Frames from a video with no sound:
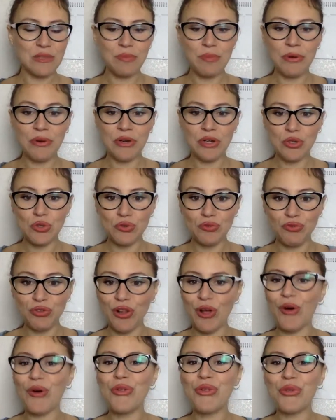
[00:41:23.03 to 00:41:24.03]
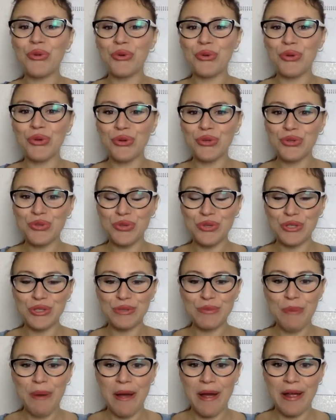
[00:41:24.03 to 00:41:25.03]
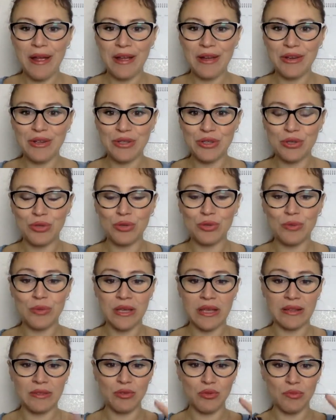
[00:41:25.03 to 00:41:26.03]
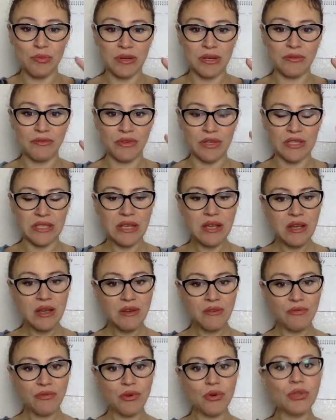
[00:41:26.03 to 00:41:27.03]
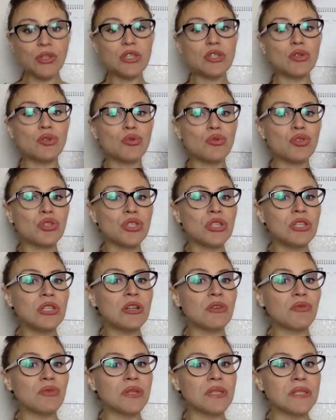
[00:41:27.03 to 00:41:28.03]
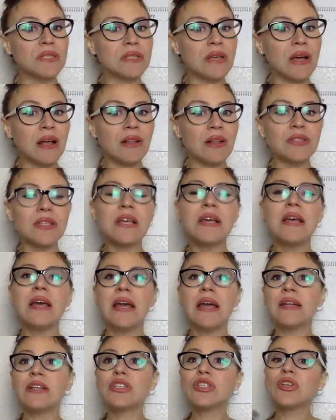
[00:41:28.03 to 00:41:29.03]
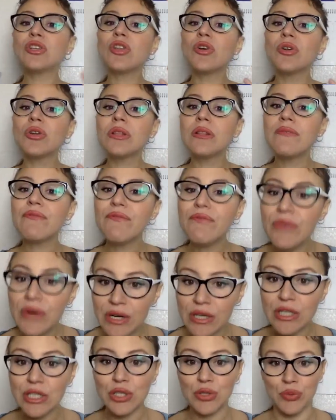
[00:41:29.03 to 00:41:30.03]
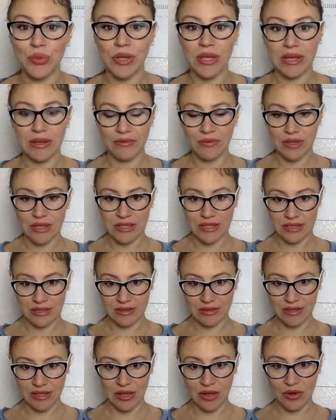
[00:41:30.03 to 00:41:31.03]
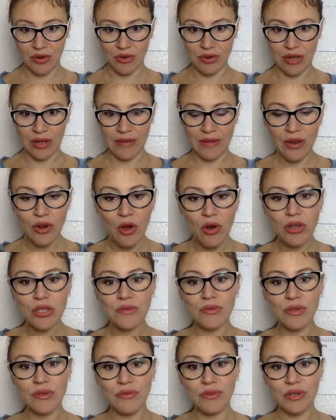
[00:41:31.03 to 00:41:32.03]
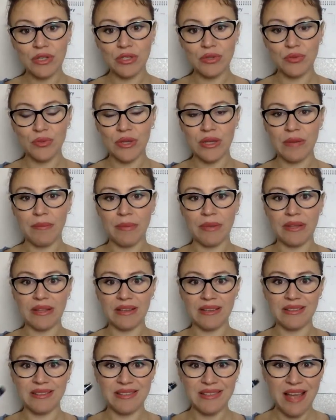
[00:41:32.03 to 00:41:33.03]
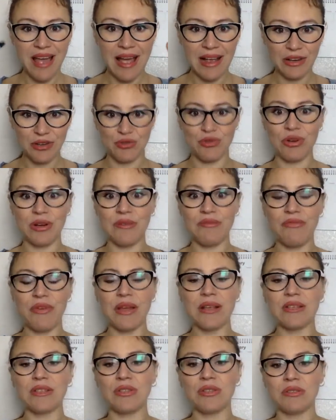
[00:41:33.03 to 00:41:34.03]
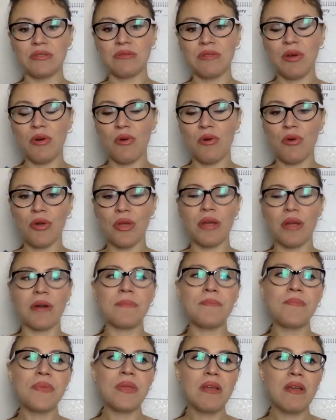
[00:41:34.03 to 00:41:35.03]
Spirit to flow through you, to inspire you, so to speak, and to manifest fullness, or to see the results. And it's not only the first week of this, I know it's for the first week, but it actually affects the whole year,